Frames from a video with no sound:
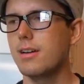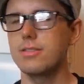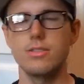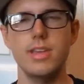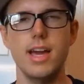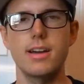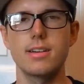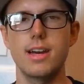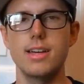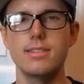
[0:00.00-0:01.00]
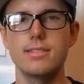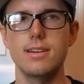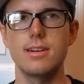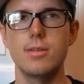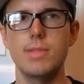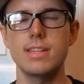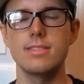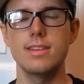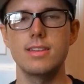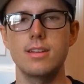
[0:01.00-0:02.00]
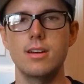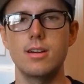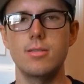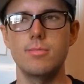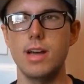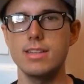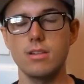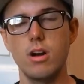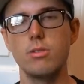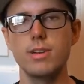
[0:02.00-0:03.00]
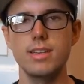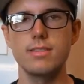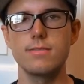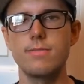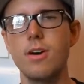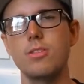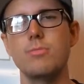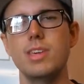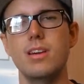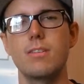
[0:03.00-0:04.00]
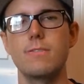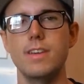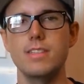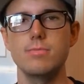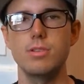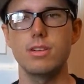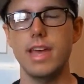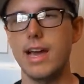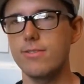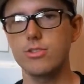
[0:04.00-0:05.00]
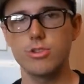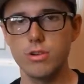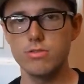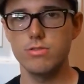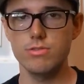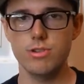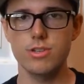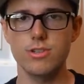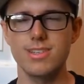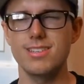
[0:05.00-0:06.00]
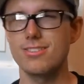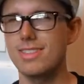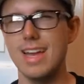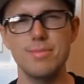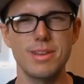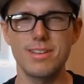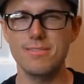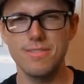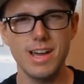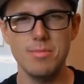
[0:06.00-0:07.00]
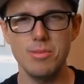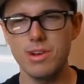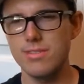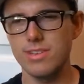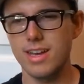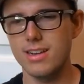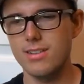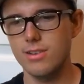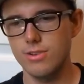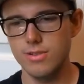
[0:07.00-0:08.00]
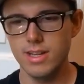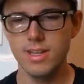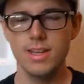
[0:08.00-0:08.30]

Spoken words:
So yeah, guys, that's it. As always, follow me on Facebook, Average Joe's Nutrition. Just type it in, find me, whatever you gotta do.